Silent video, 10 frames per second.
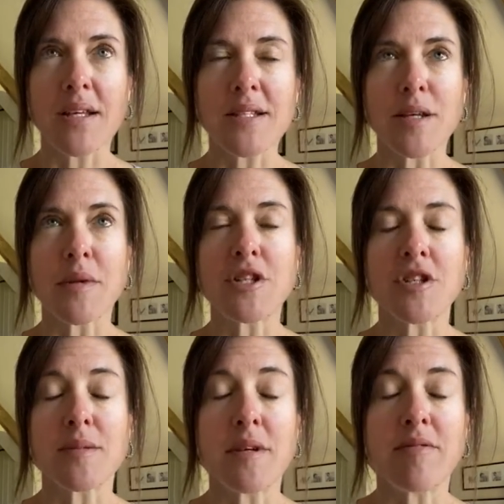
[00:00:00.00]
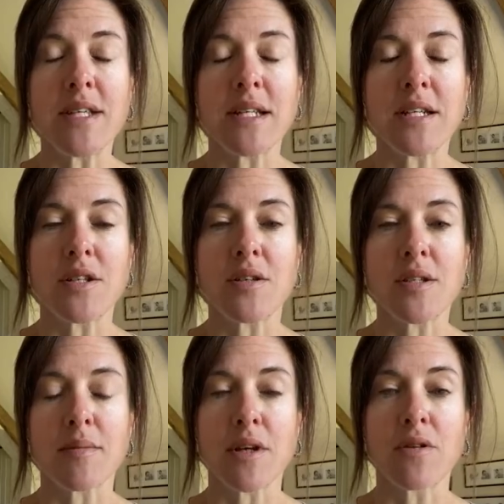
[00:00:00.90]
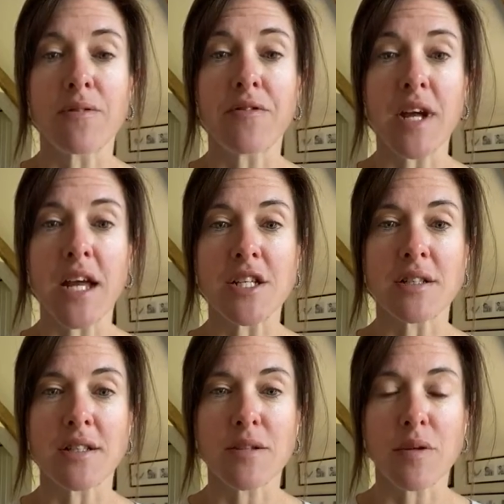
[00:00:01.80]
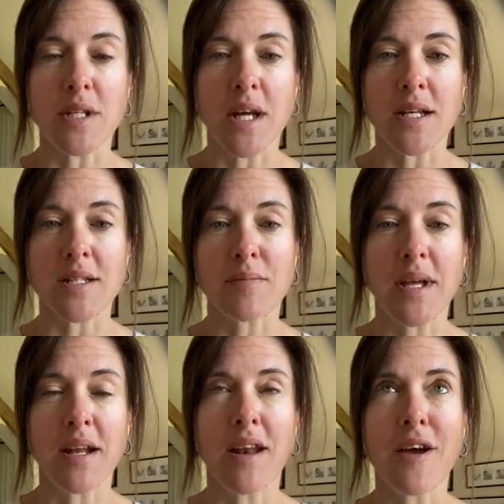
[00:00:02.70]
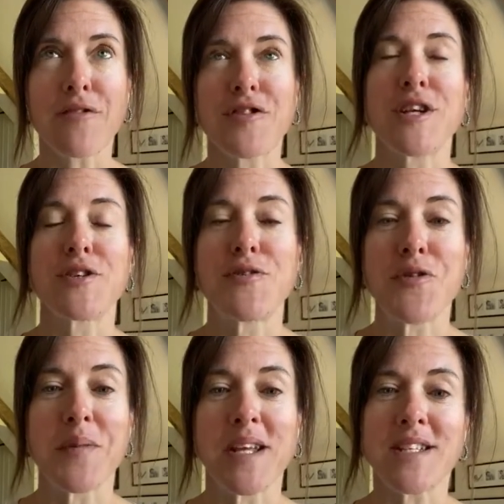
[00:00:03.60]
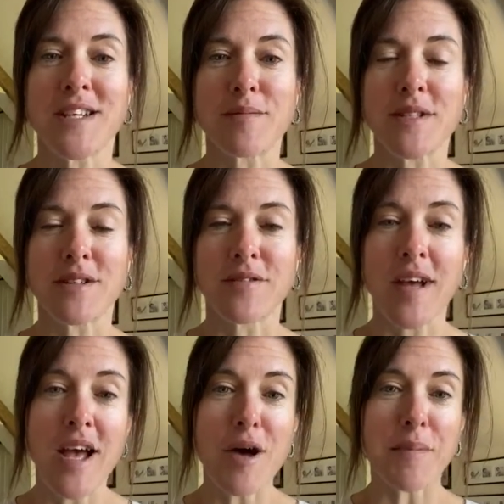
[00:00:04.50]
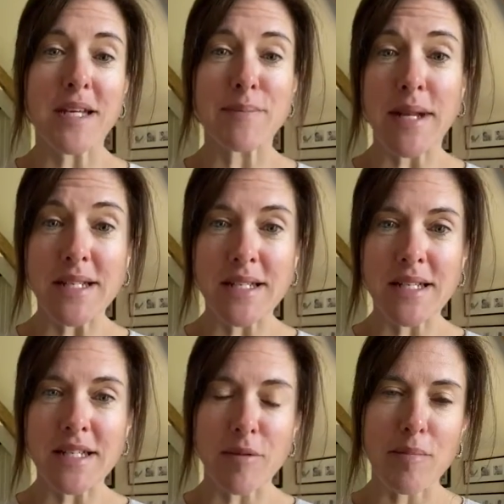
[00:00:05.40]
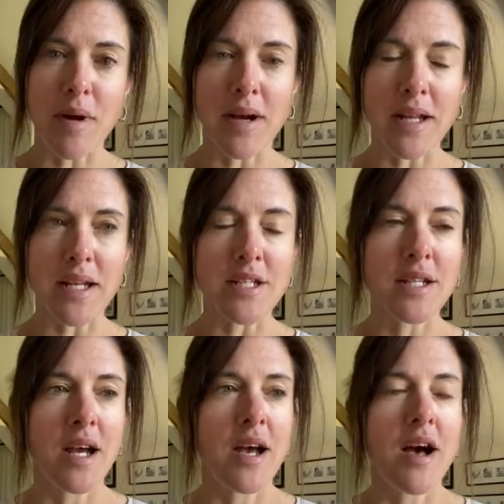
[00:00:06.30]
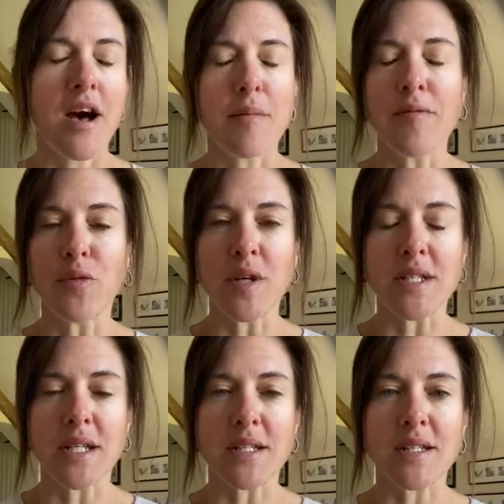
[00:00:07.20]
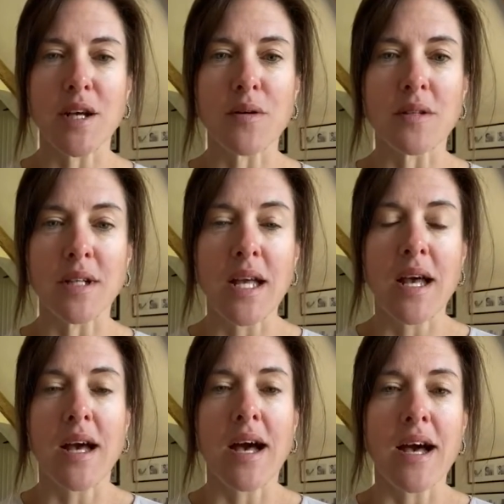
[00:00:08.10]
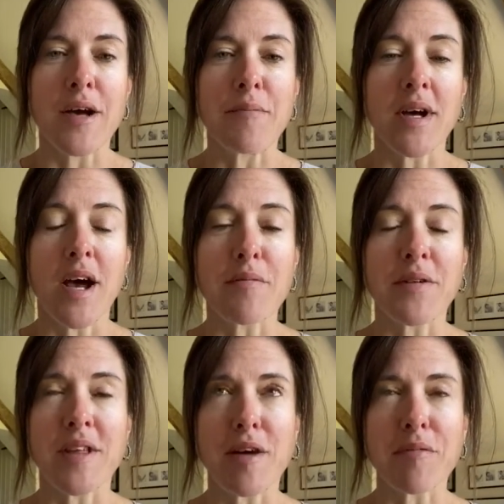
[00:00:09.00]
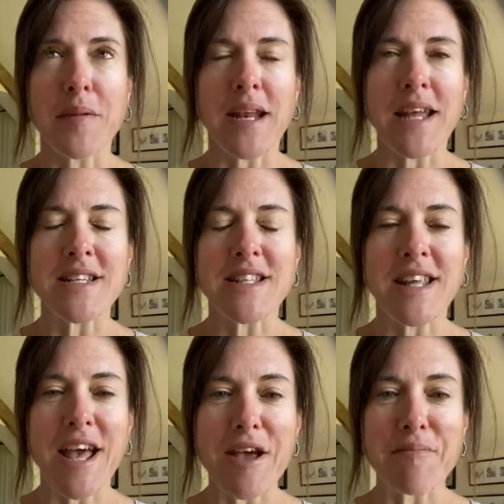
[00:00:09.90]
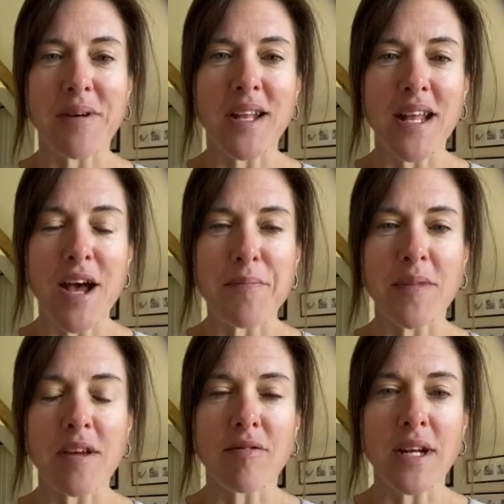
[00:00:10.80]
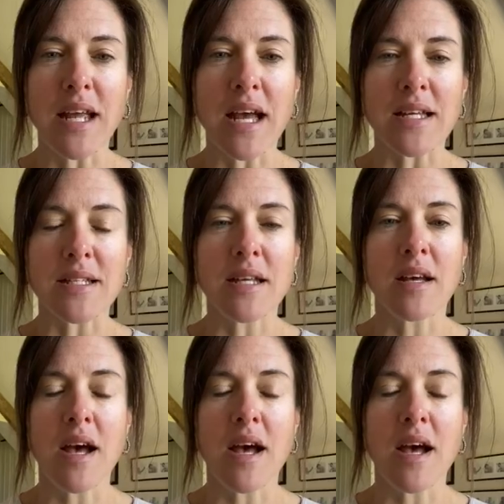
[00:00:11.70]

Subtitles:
Someone introduced me recently to something called Free Agent, which has been life transforming in terms of my expenses, my mileage, invoicing and so on. And I think I'm a bit late to the game, but it really has